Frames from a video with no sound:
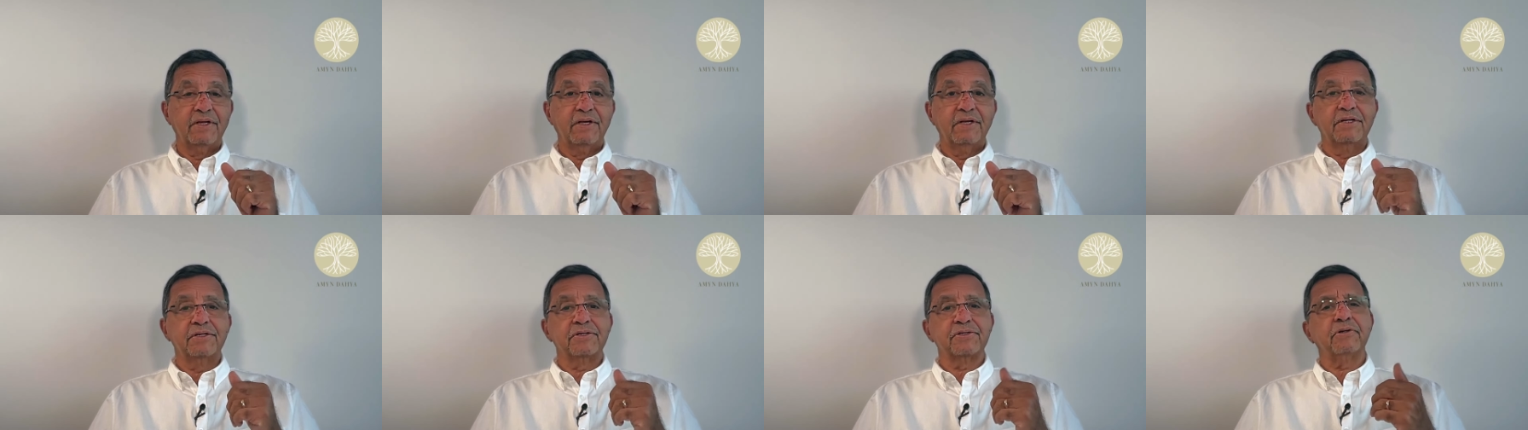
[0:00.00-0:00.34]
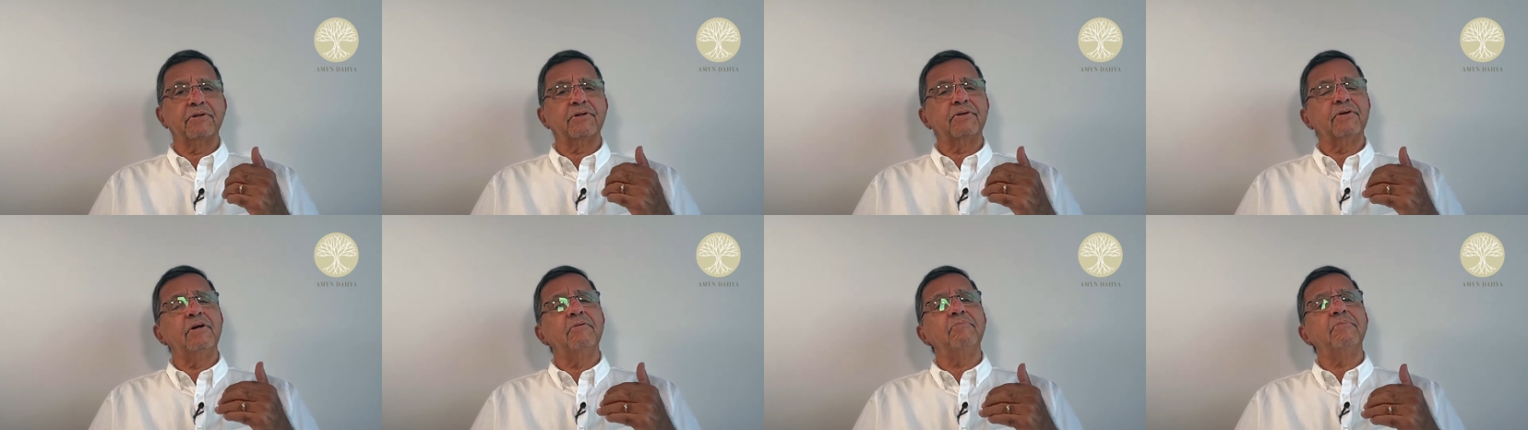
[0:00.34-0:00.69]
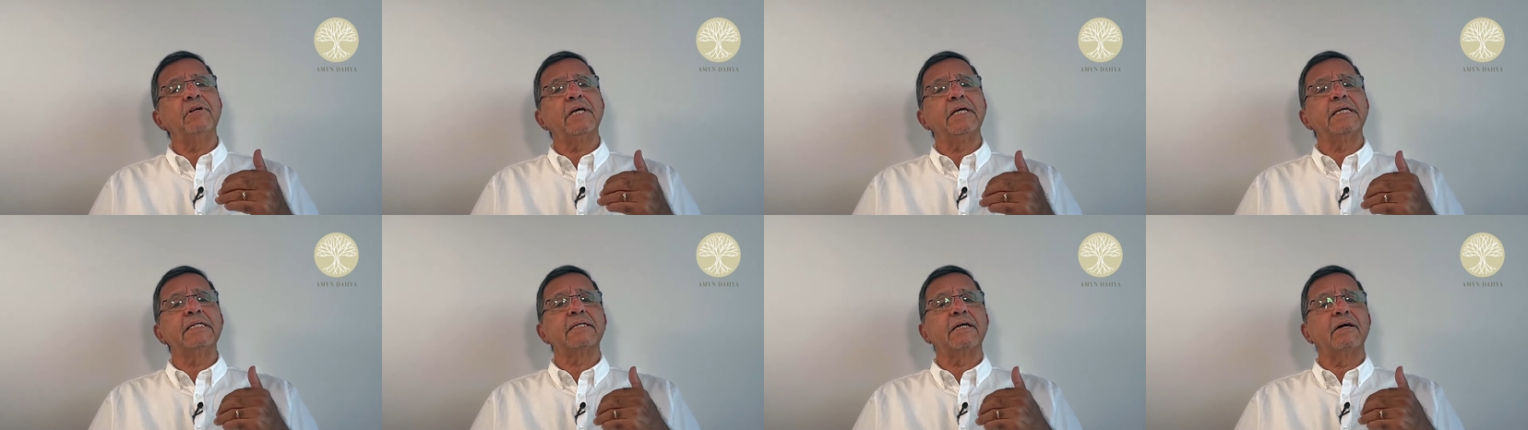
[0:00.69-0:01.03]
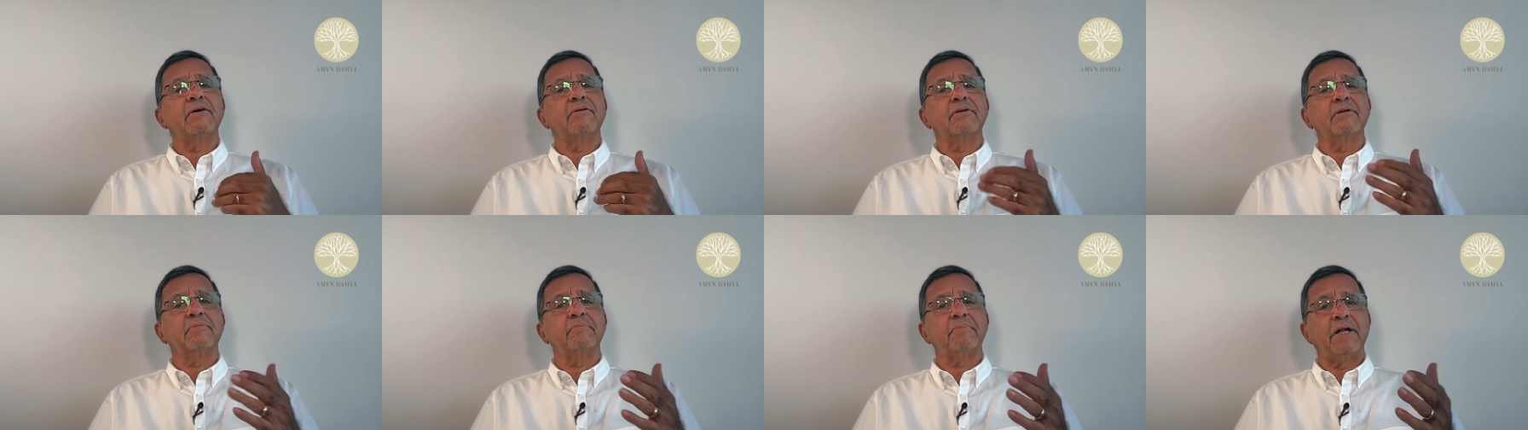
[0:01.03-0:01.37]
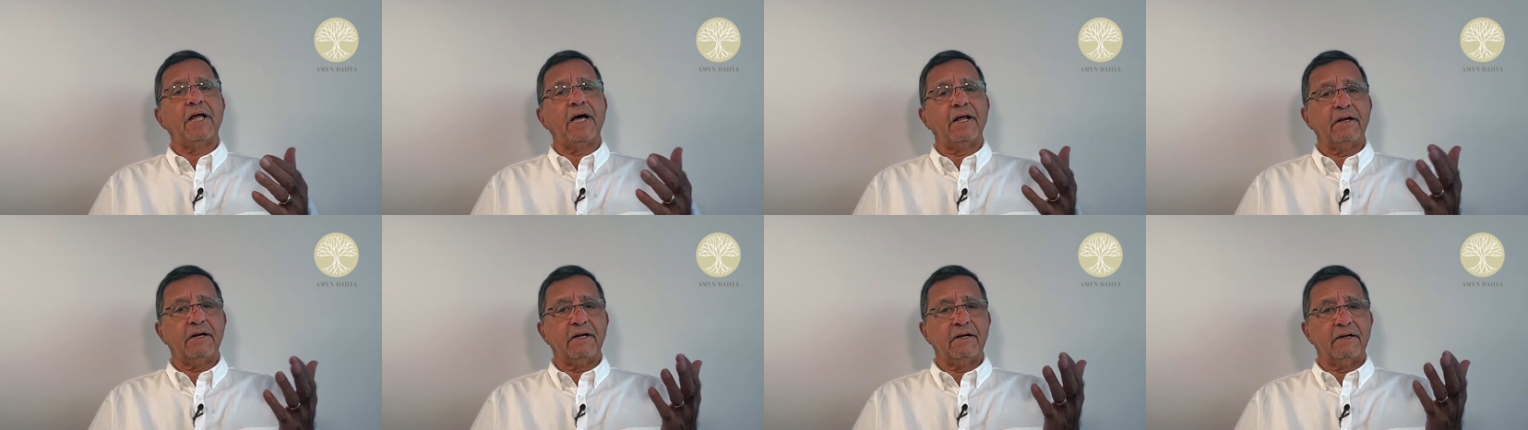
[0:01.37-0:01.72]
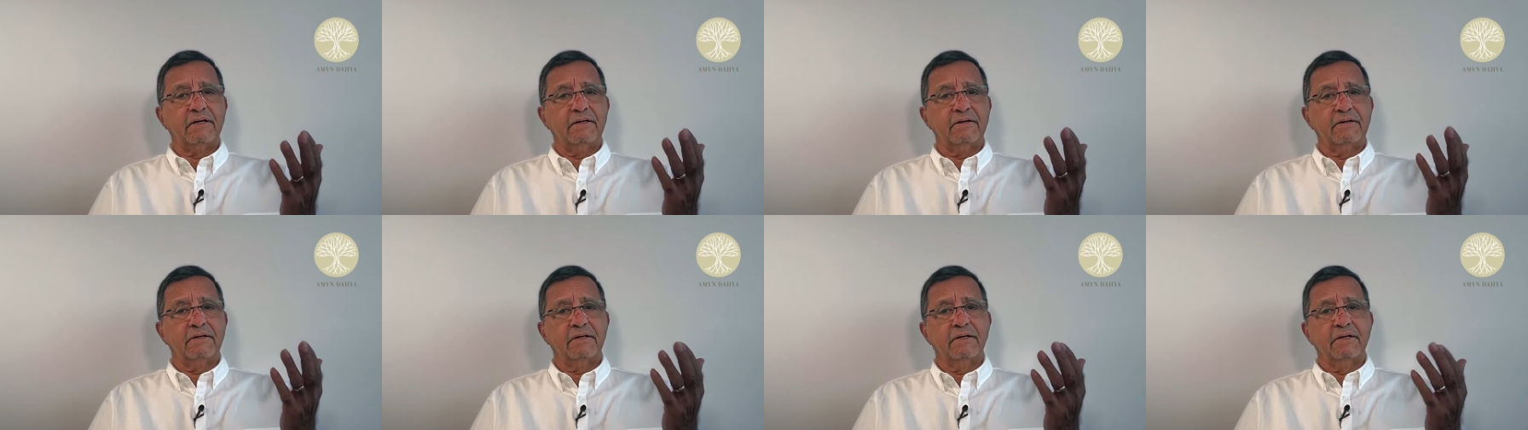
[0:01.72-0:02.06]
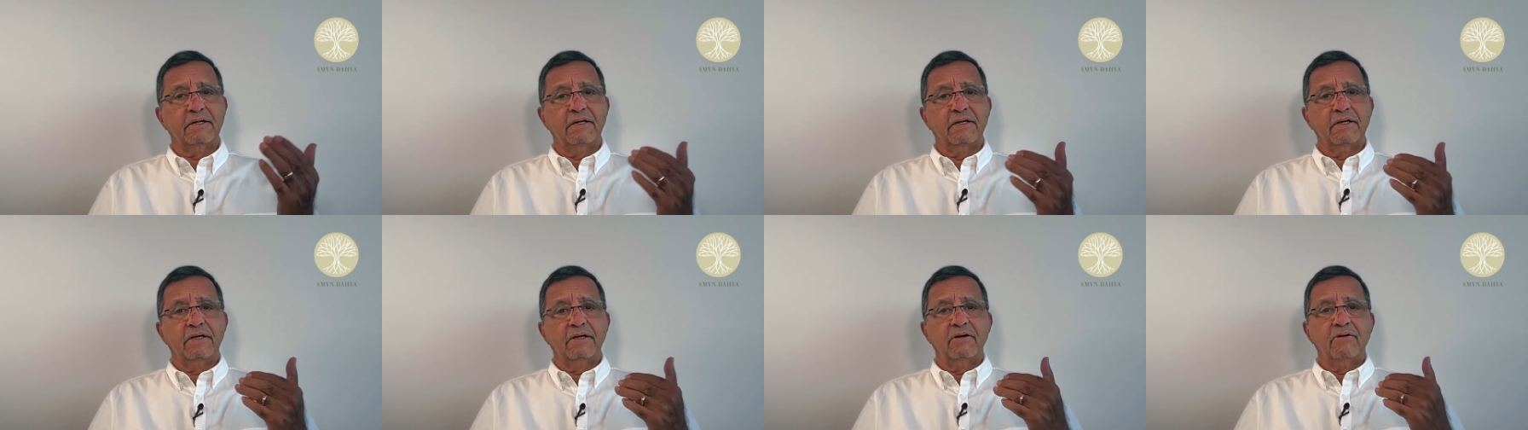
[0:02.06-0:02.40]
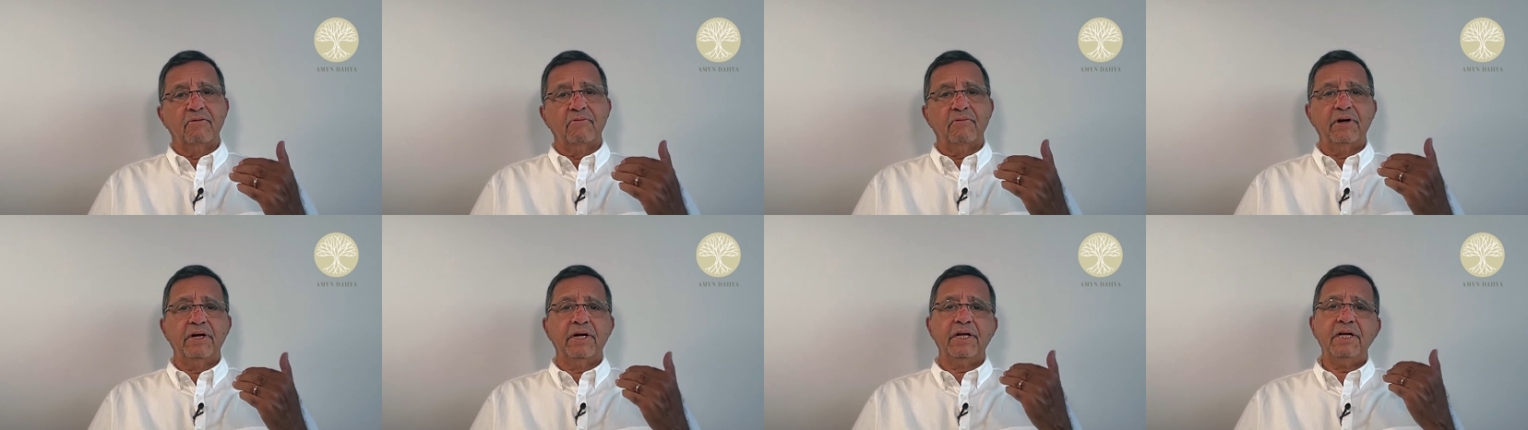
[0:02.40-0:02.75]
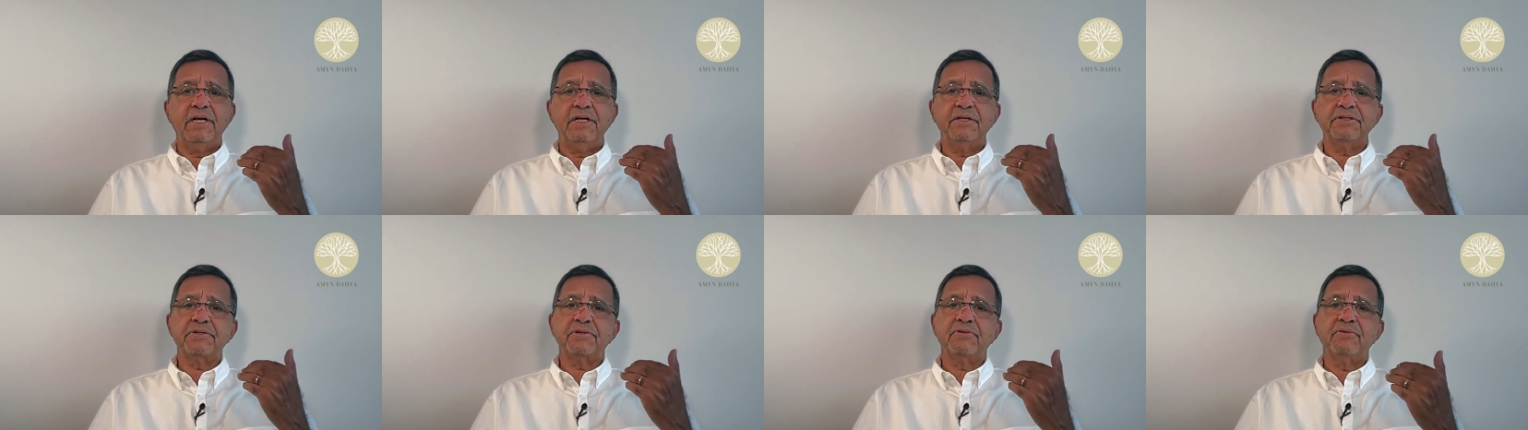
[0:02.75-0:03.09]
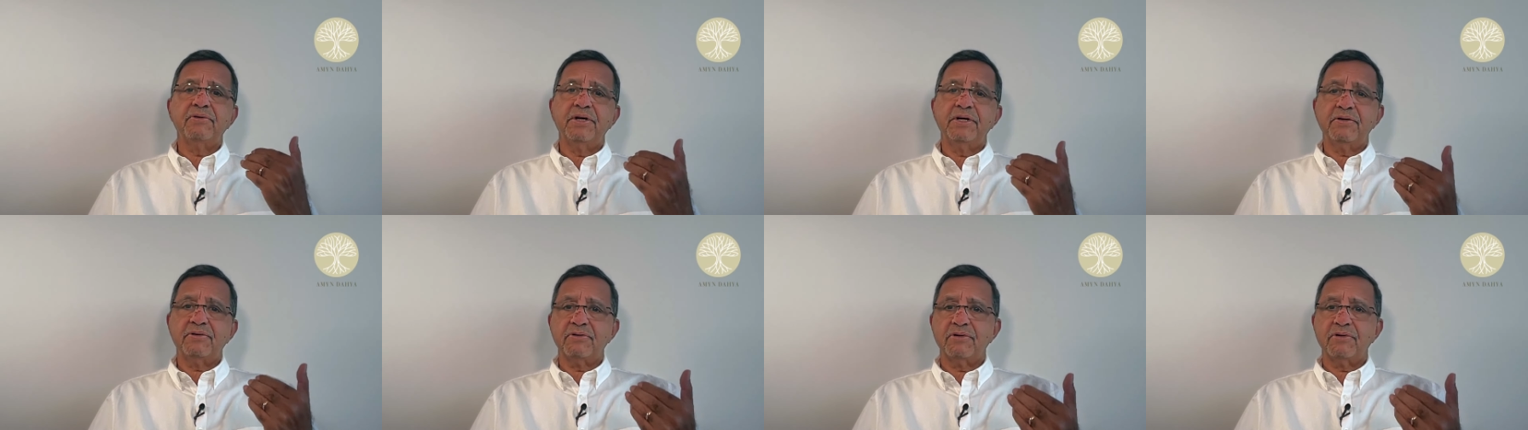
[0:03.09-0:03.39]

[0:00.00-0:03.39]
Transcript: So Tom lays out a plan where he is going